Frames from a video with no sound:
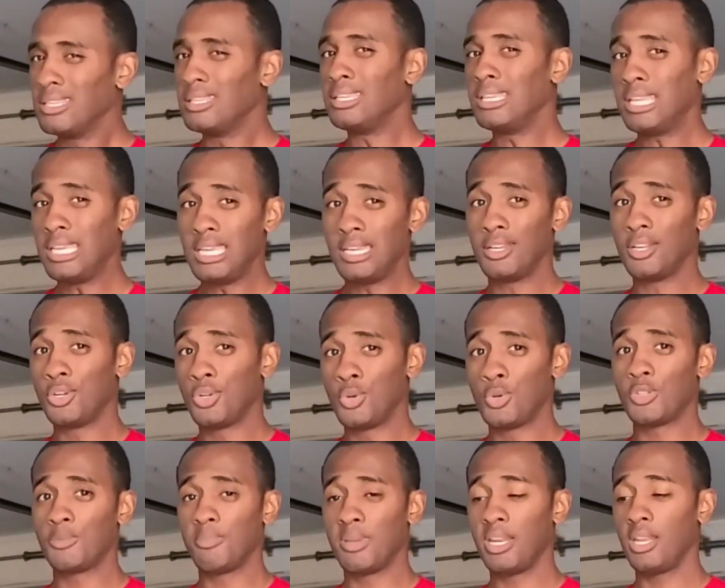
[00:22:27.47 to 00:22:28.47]
need to
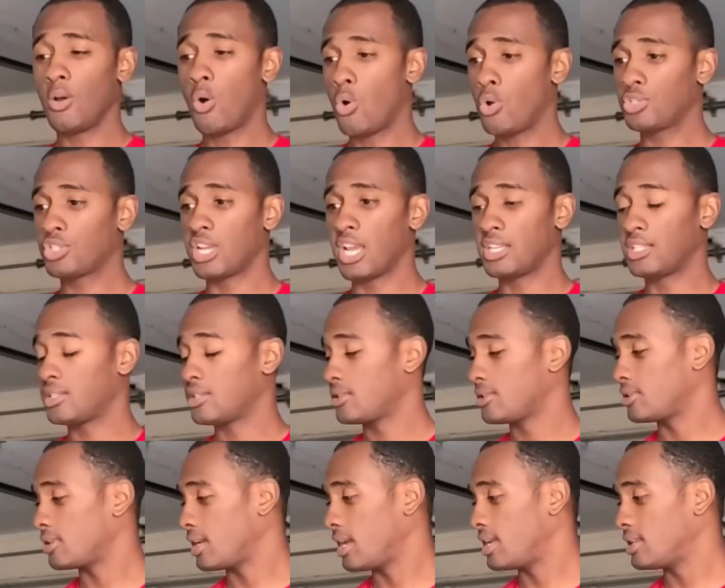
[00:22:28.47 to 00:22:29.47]
do as many oil
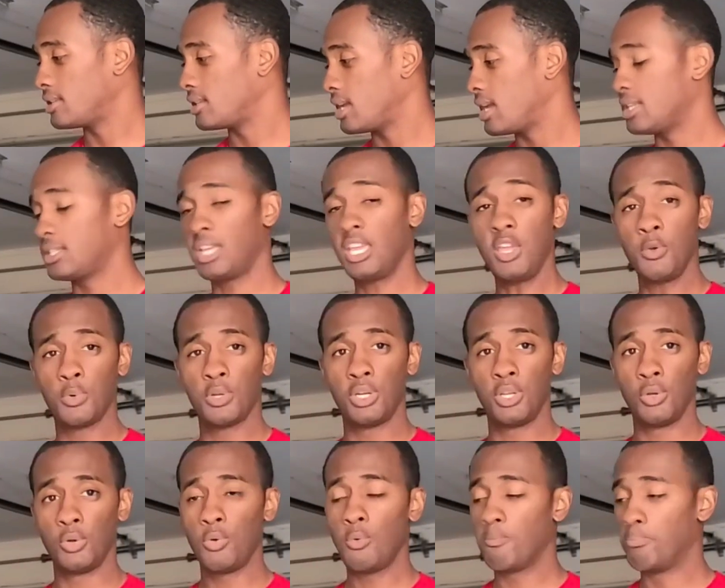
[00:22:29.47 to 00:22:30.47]
changes as he would
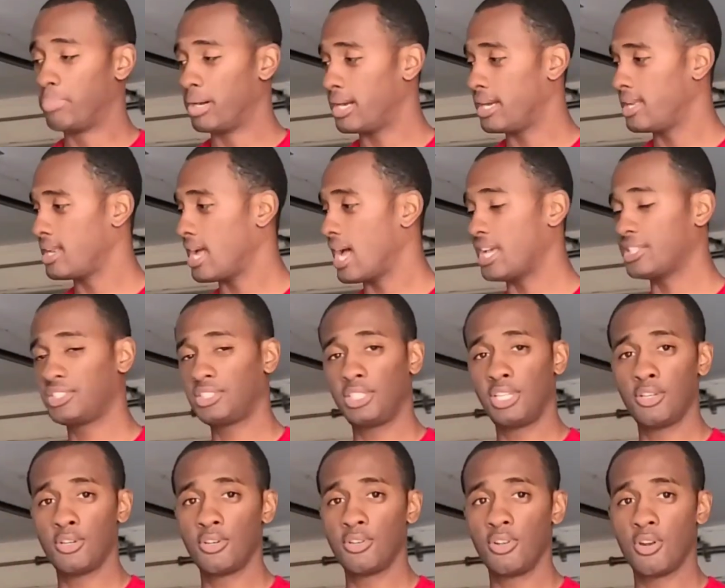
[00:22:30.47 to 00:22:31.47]
do, but I
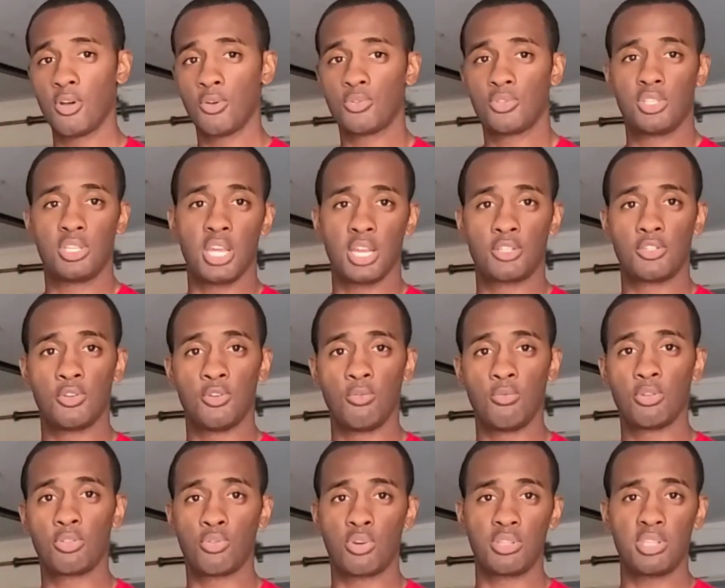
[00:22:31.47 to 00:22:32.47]
still, you know, stick to
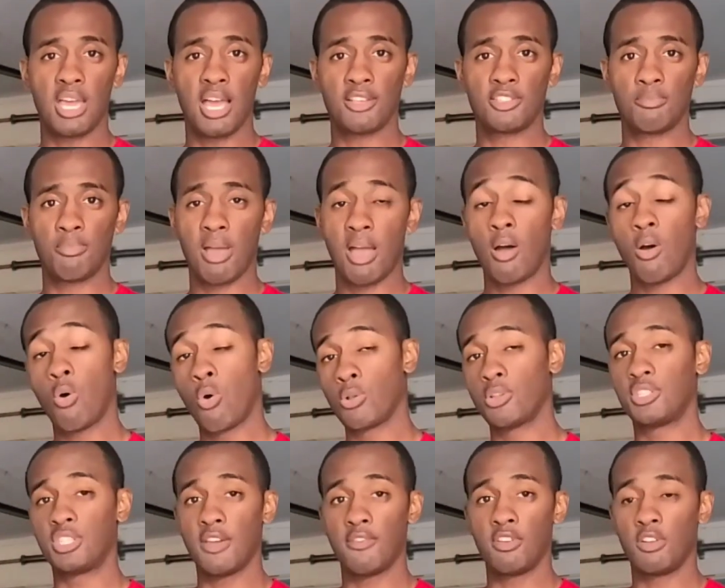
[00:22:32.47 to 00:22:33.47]
the 3,000 mile or
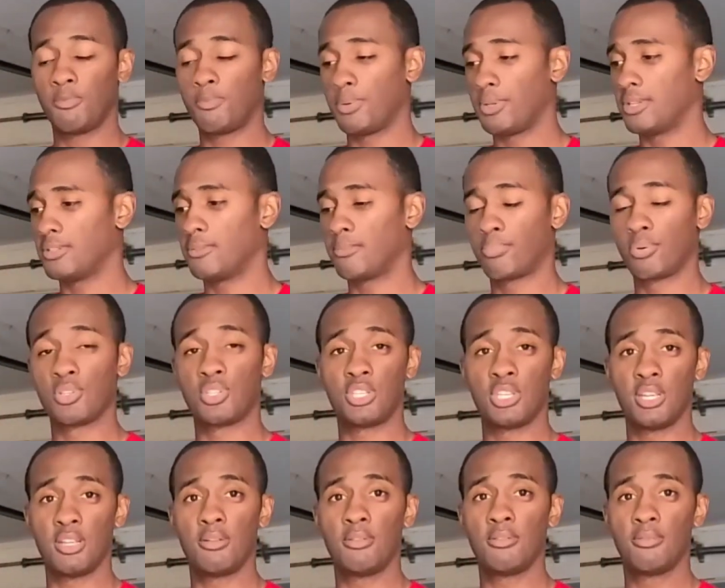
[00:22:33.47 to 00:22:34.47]
the
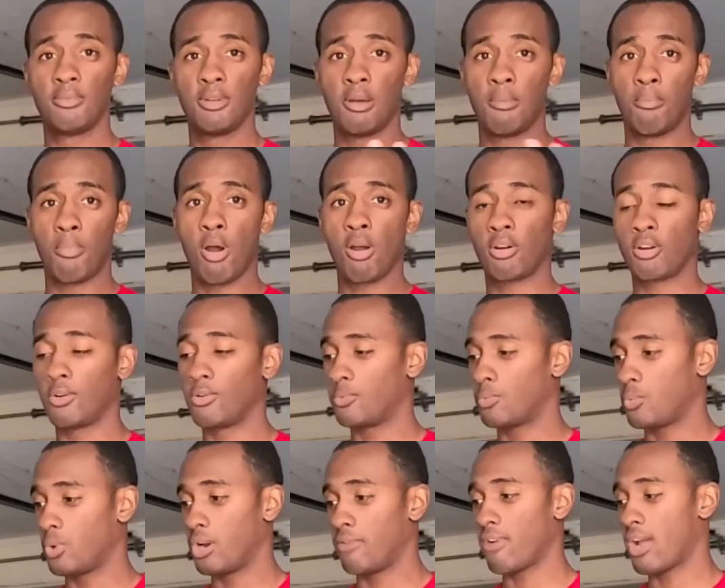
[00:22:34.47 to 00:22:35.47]
70% marker
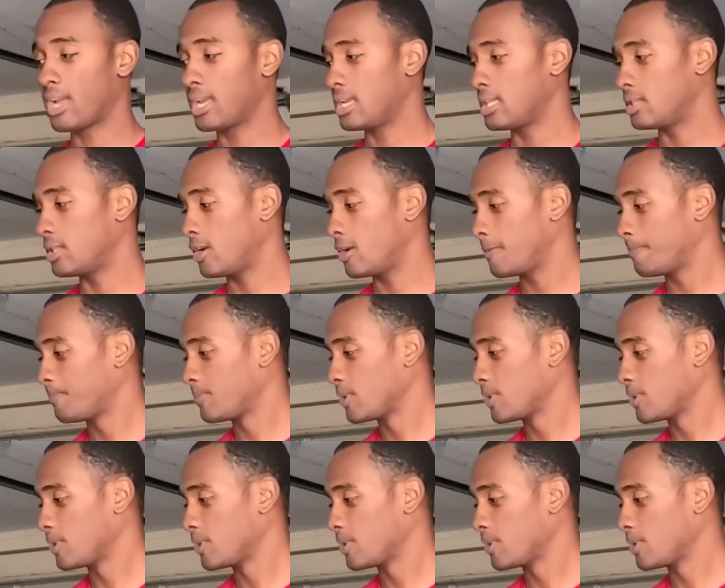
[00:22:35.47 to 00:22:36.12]
whenever I get there.